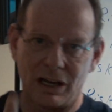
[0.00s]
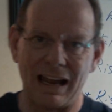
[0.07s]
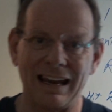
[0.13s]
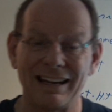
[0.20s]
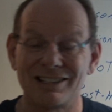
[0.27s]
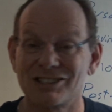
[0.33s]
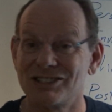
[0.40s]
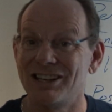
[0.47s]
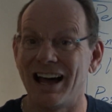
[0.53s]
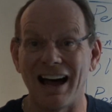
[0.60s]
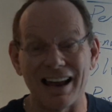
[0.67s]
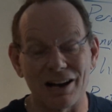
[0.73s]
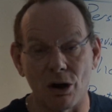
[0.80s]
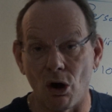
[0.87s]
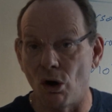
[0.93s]
And it's
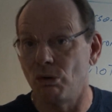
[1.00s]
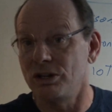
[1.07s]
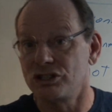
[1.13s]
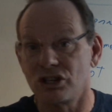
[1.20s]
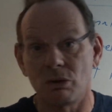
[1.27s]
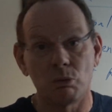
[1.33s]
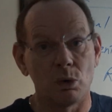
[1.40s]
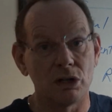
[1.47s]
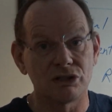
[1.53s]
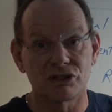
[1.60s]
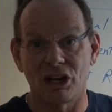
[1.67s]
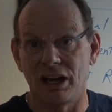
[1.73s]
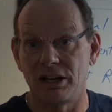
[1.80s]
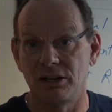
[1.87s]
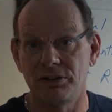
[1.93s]
not always on one
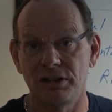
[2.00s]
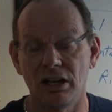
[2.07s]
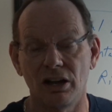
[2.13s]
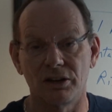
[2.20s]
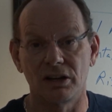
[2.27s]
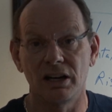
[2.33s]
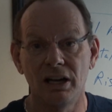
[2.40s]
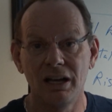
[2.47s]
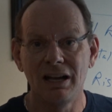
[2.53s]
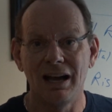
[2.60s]
side or the other.